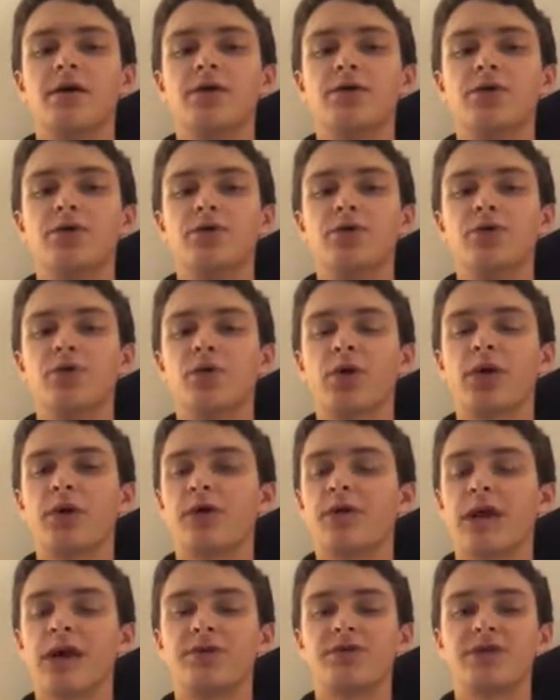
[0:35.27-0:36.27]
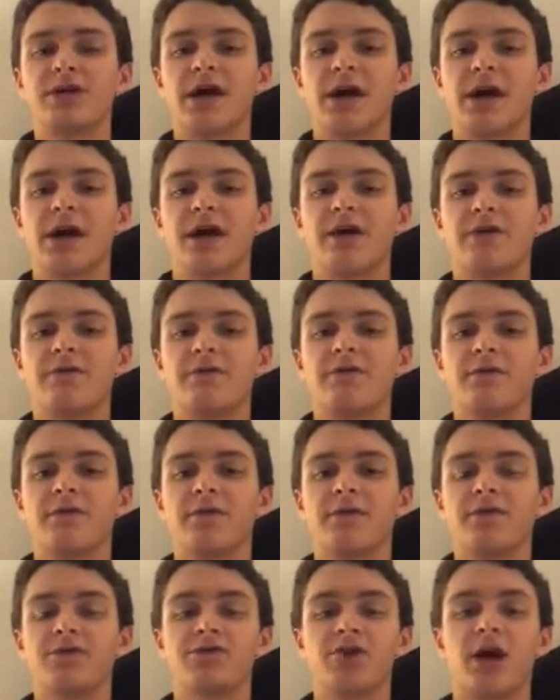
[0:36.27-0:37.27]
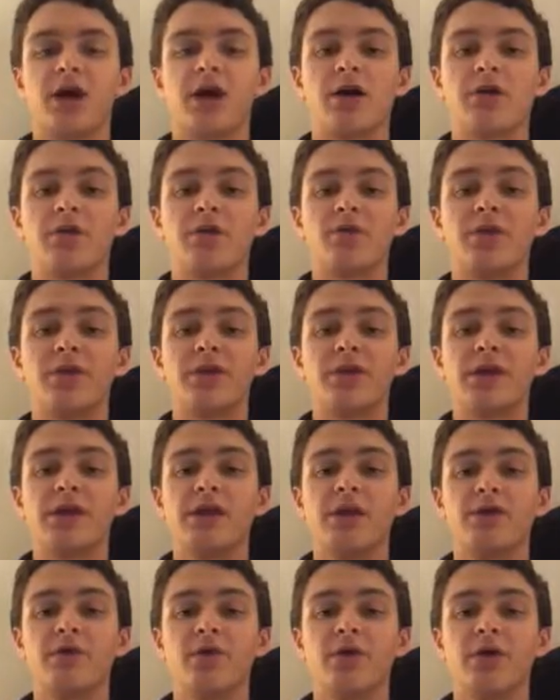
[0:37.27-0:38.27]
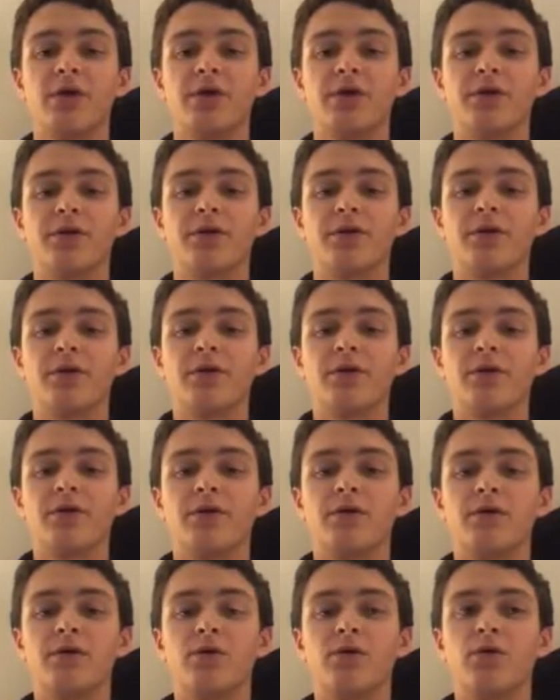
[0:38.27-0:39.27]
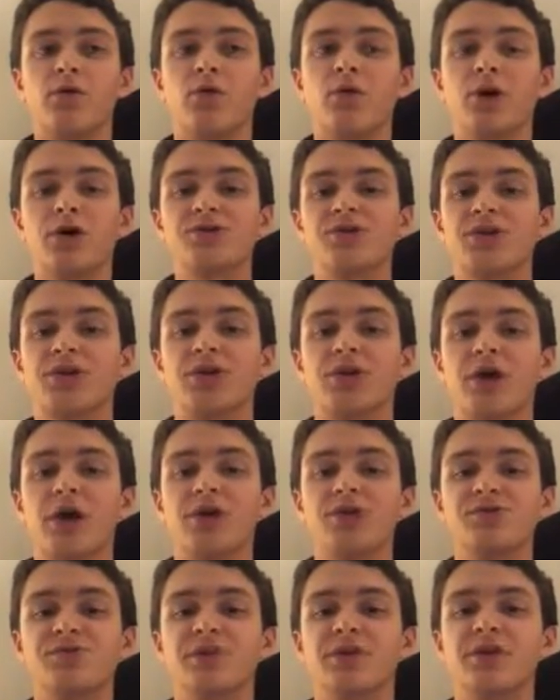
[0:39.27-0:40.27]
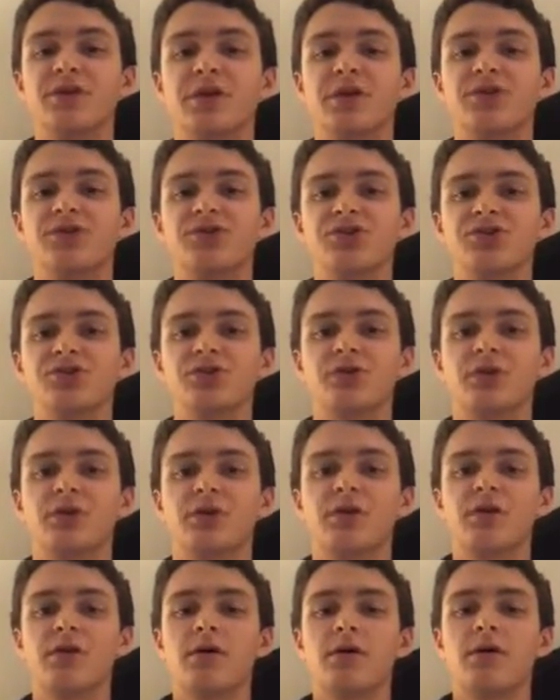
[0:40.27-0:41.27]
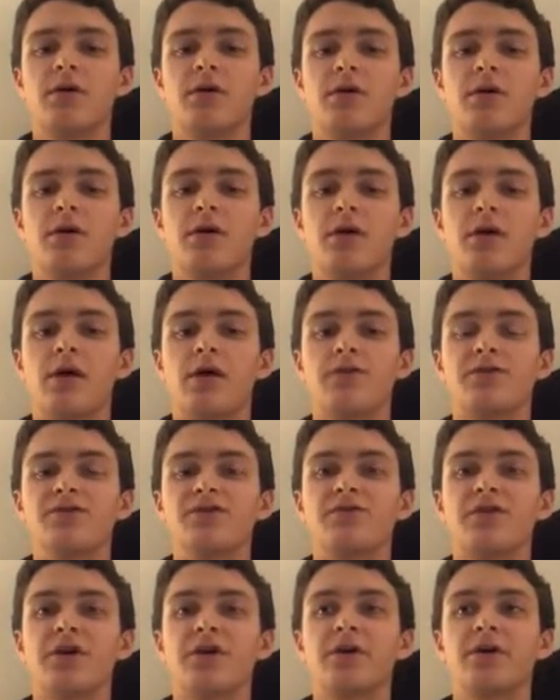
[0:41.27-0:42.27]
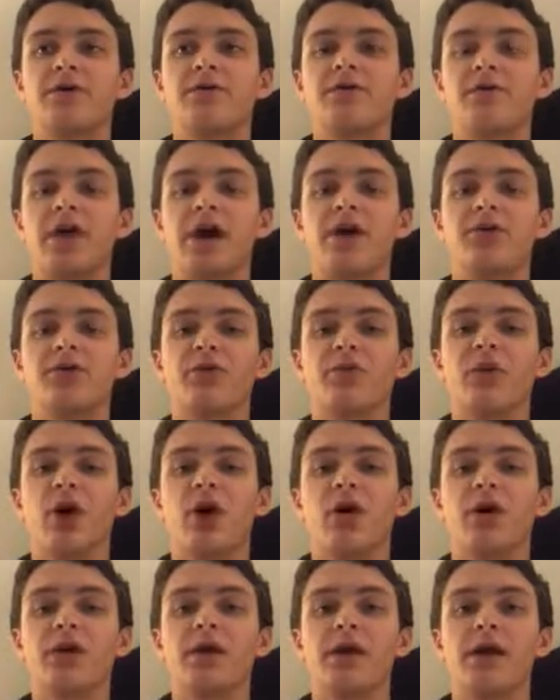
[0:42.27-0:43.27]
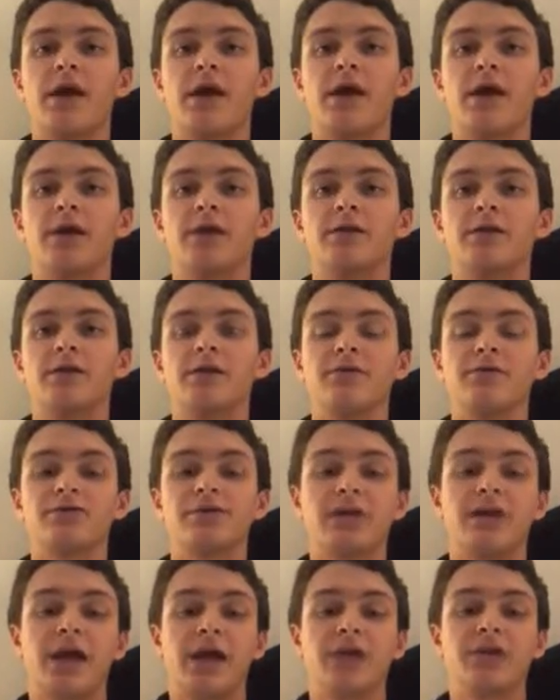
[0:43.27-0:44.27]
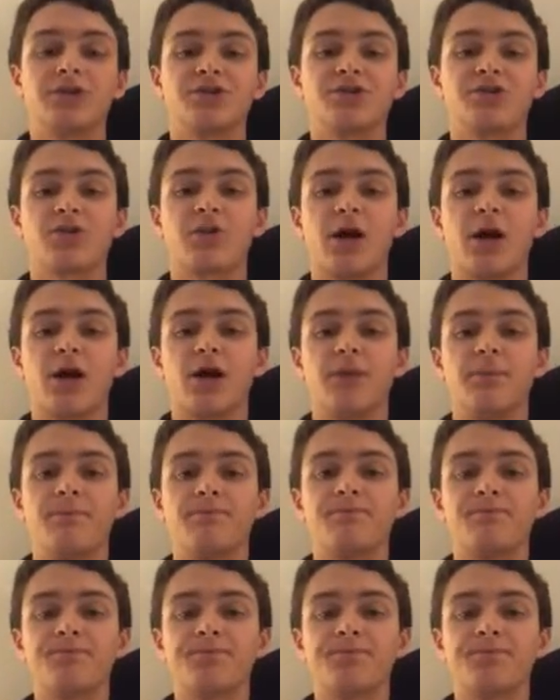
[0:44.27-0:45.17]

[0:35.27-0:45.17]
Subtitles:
you weren't allowed to have a child with anyone who wasn't your husband. It was very frowned upon and it was a heinous crime.